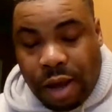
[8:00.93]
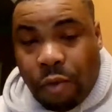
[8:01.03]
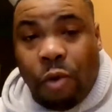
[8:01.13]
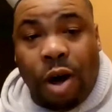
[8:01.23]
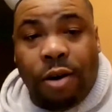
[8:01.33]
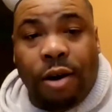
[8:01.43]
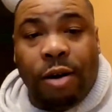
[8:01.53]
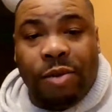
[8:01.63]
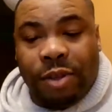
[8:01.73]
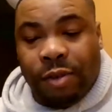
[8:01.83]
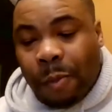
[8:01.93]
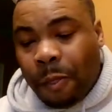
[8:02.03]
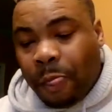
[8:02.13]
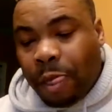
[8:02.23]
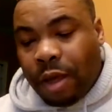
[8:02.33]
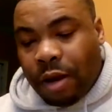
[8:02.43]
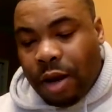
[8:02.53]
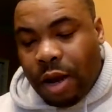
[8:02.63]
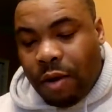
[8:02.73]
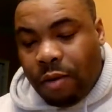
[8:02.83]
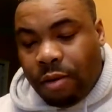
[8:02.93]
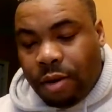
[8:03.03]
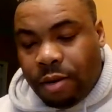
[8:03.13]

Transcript: and Wild Arms. Now,